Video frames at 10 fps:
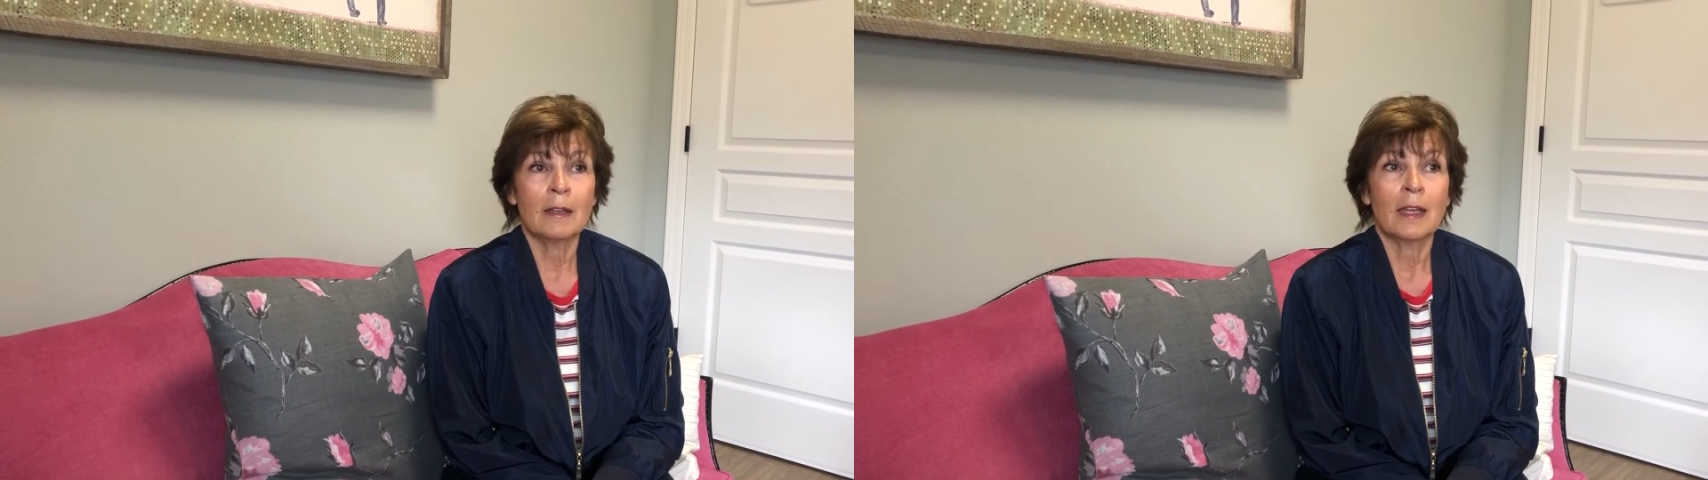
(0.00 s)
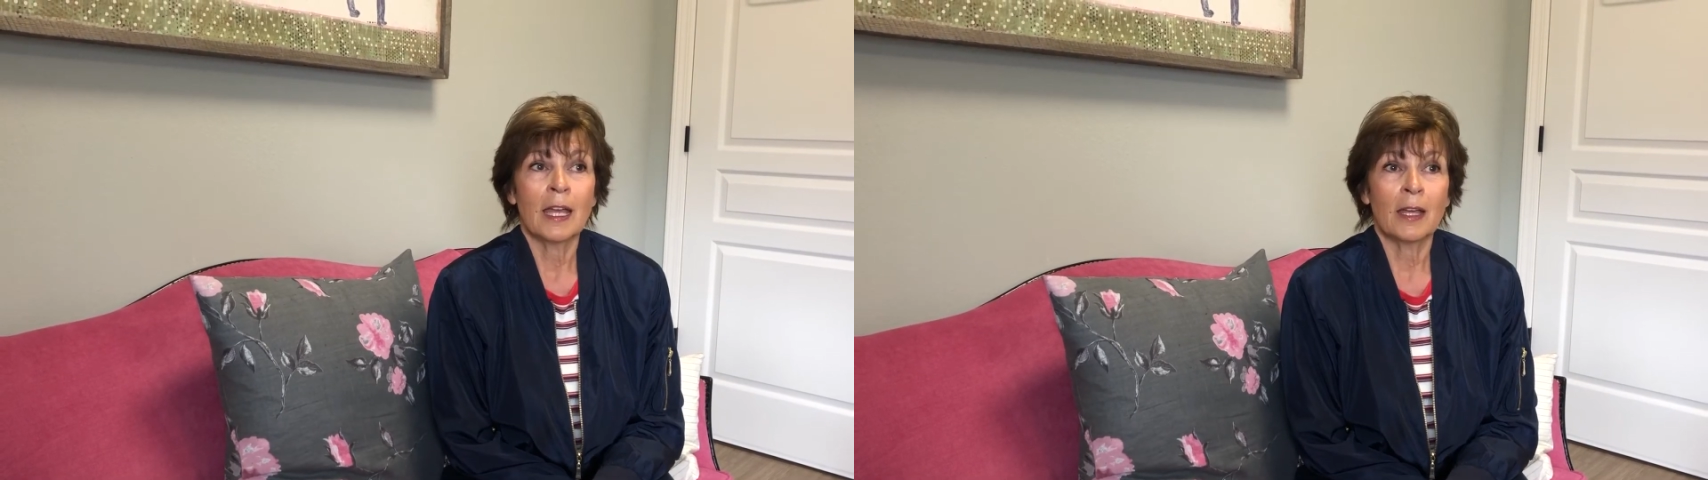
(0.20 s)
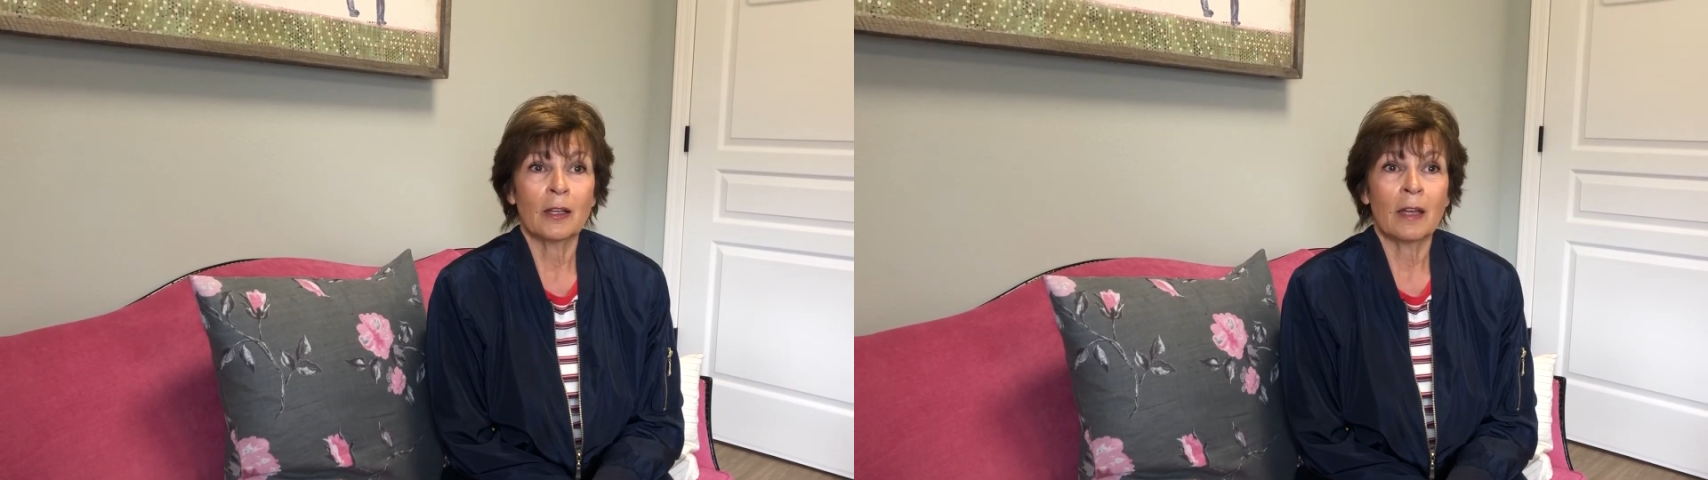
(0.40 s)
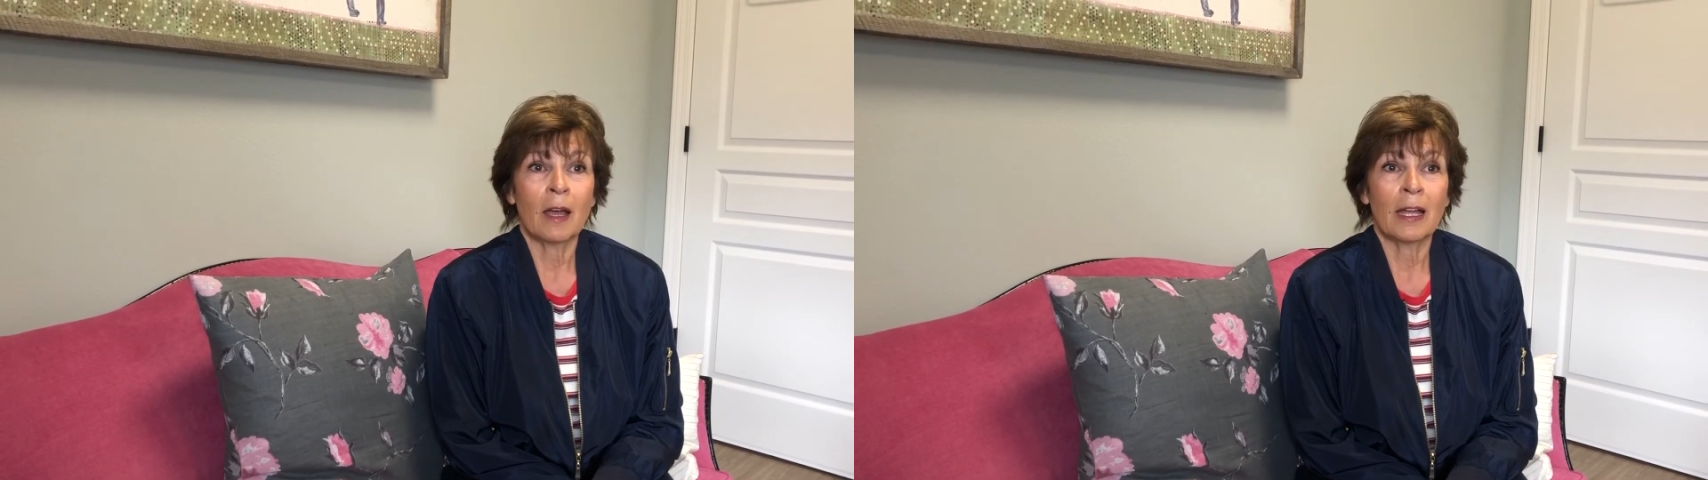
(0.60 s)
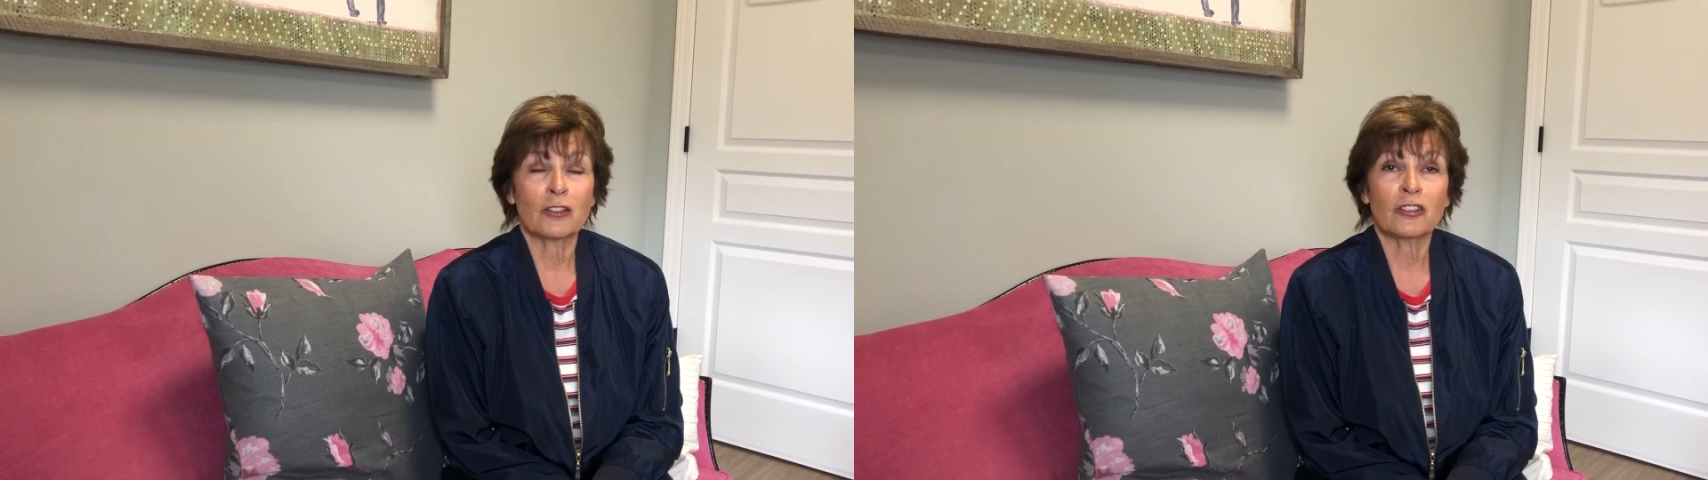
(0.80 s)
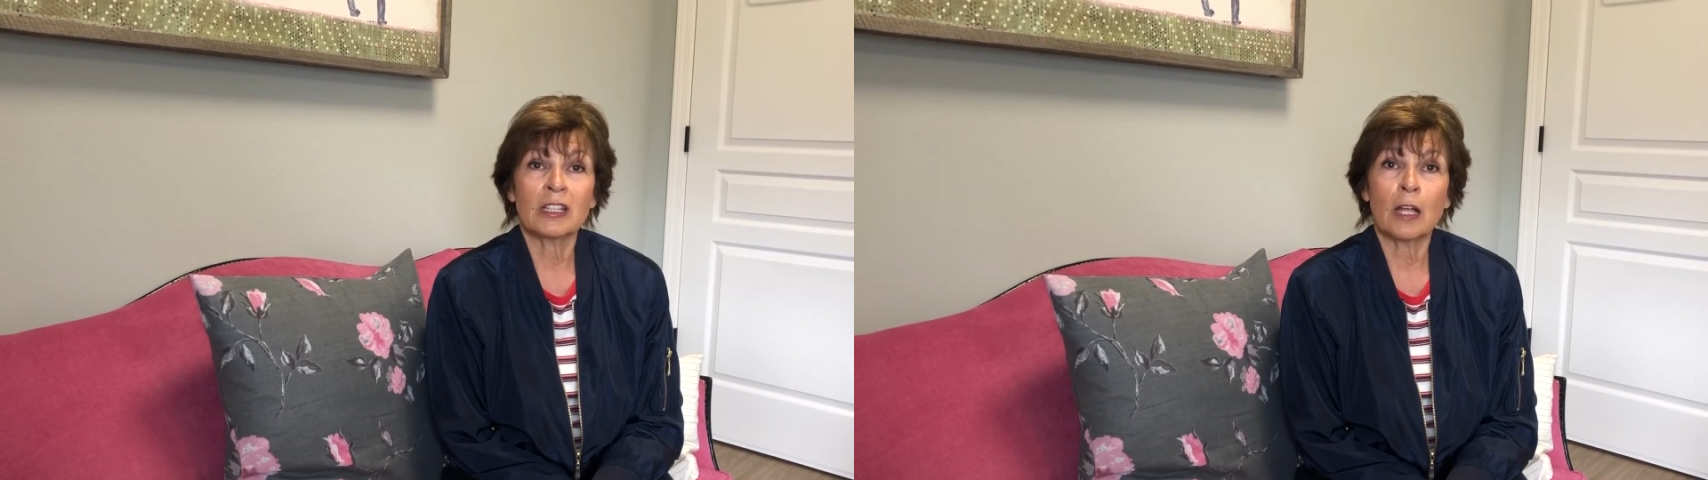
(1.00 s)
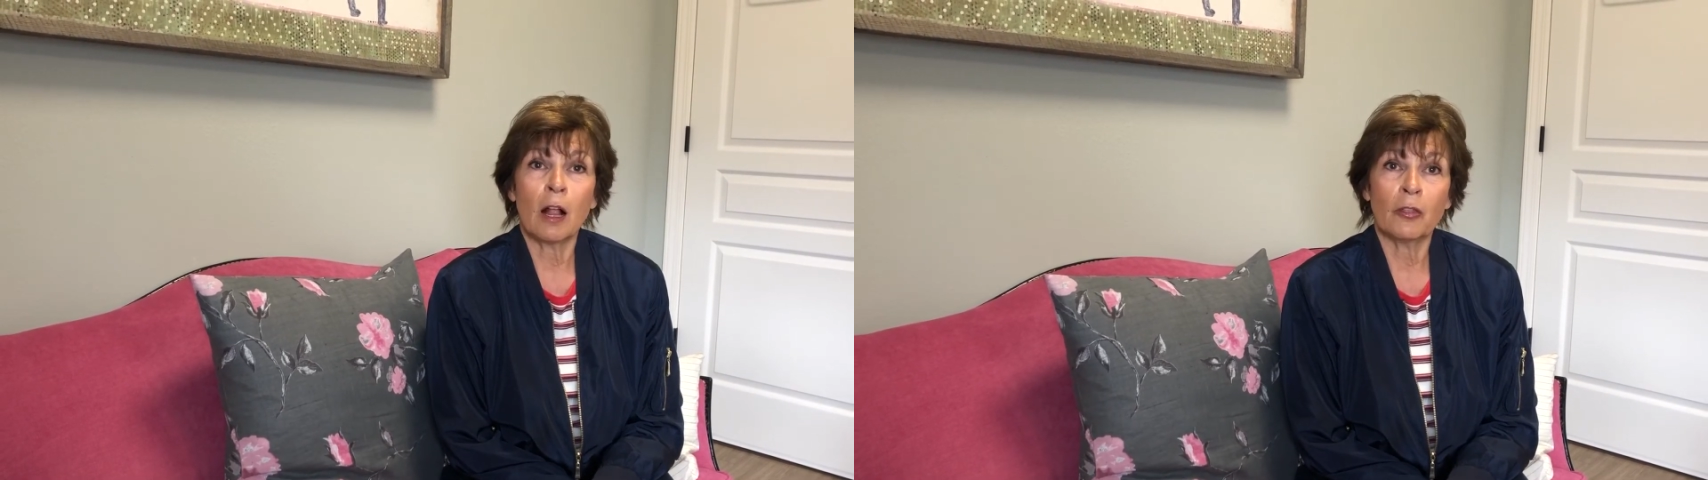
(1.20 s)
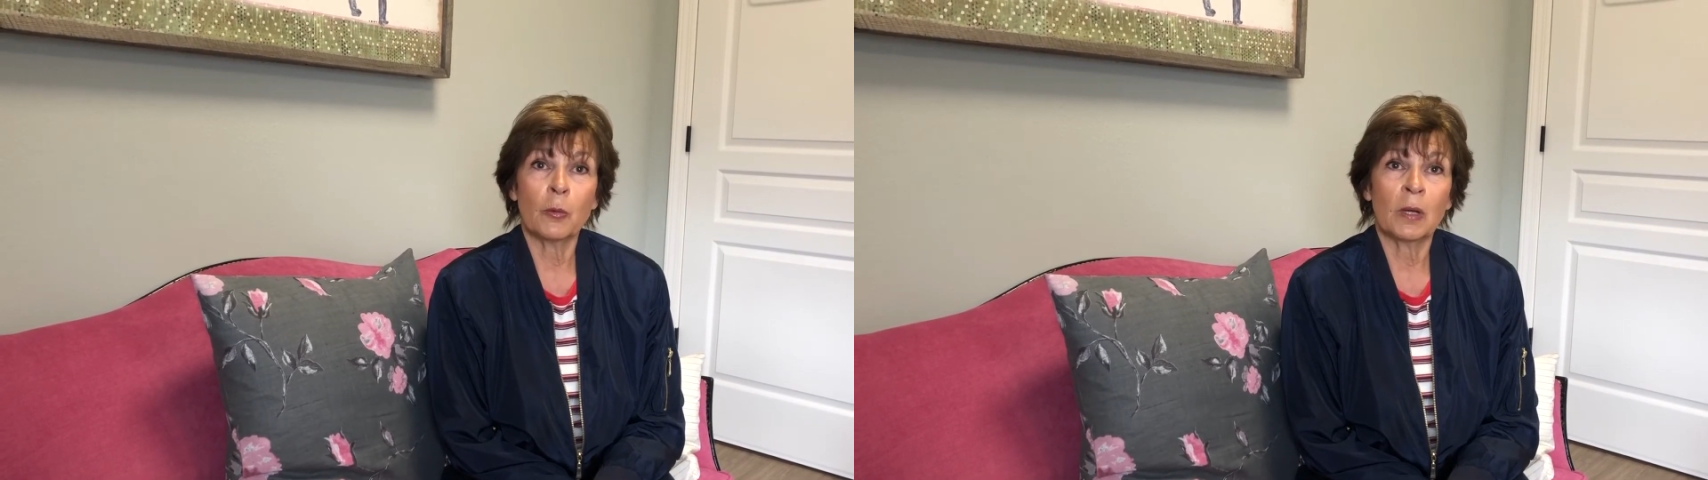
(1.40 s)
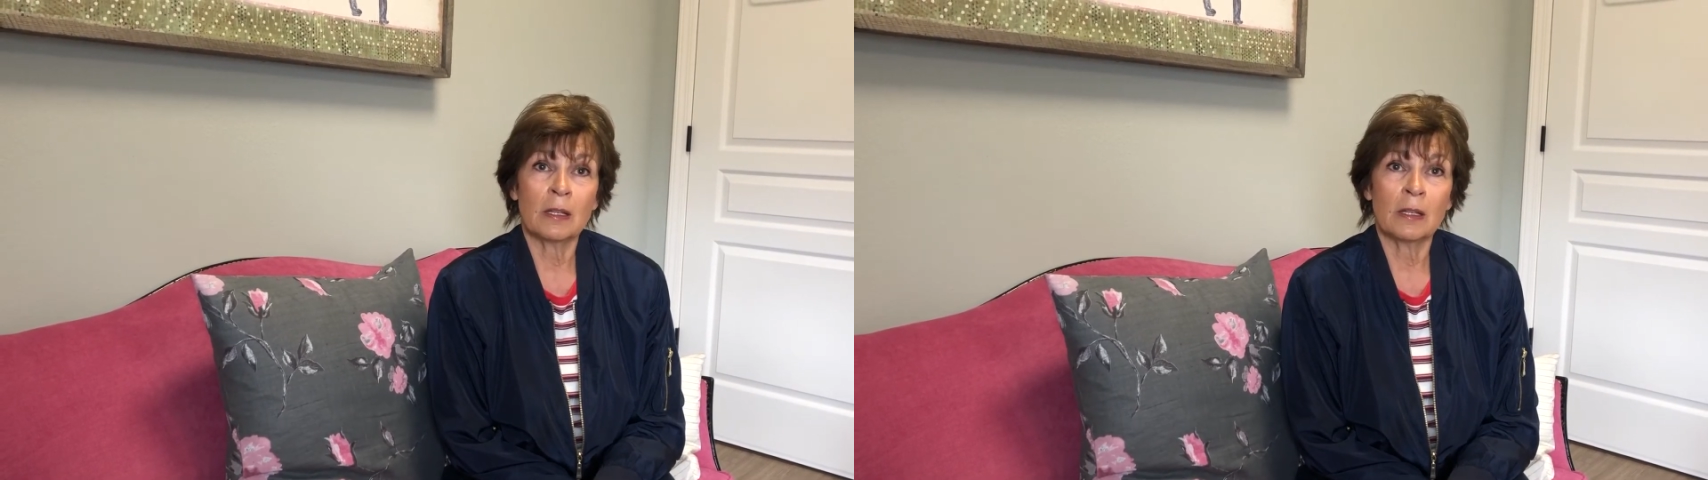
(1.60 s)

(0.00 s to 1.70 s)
and I actually called the one